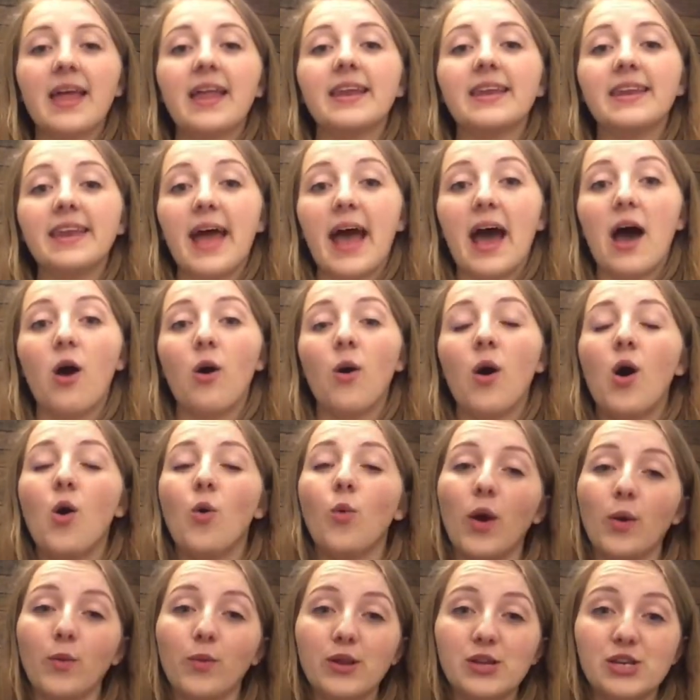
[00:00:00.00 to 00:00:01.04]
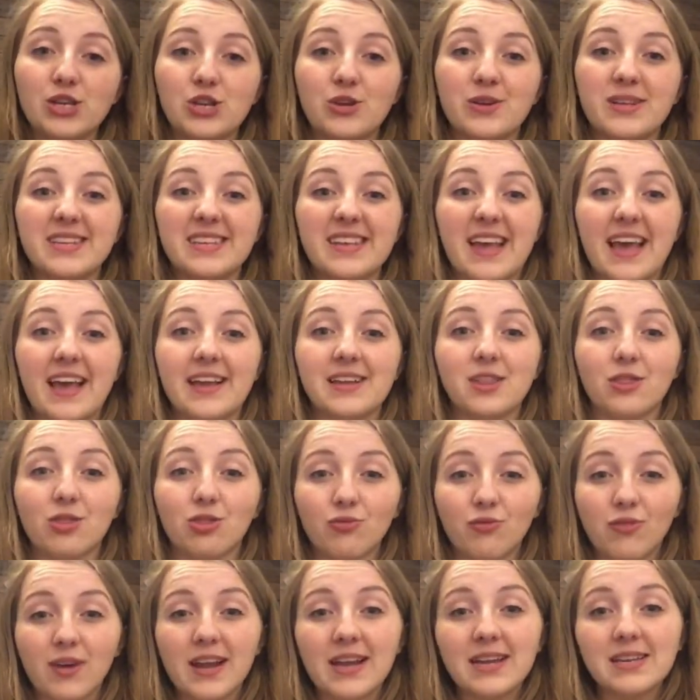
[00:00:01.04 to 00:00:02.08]
Now, what I want you to do is say it
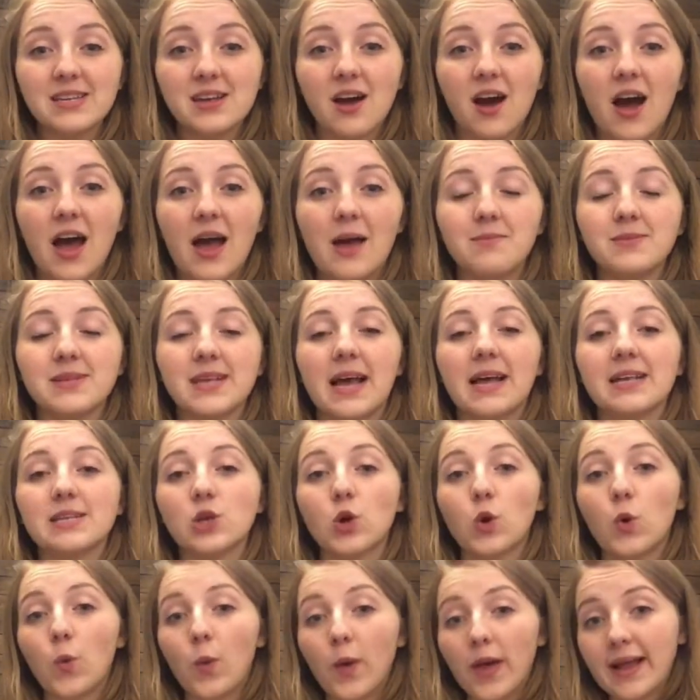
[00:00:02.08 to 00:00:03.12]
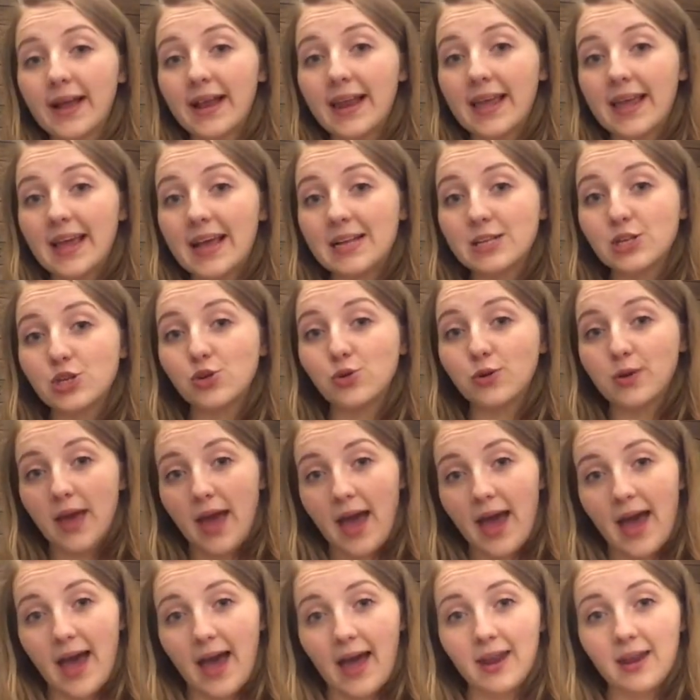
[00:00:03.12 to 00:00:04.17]
3 times as quickly as you
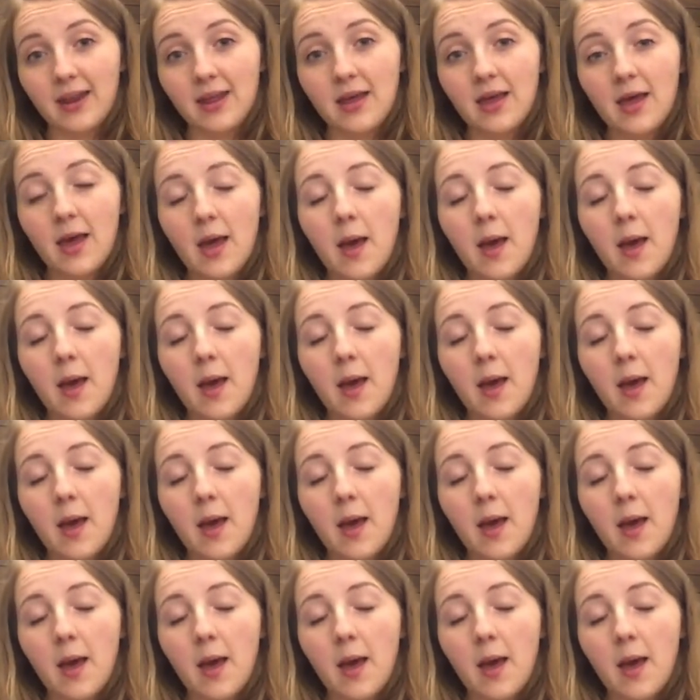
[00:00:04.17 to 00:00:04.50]
can,